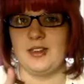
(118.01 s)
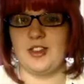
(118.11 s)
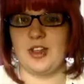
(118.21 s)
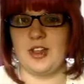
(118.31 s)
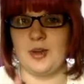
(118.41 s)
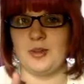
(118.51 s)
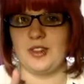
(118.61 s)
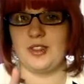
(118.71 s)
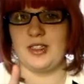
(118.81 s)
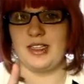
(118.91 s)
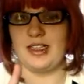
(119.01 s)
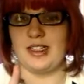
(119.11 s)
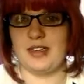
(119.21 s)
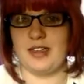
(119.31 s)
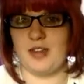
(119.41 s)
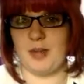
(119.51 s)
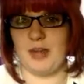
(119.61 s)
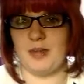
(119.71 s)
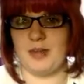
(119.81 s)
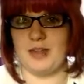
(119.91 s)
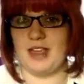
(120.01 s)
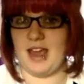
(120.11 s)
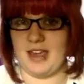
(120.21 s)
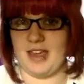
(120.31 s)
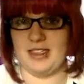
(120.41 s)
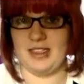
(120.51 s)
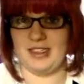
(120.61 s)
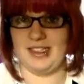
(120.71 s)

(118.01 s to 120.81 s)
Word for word: don't give up on me yet.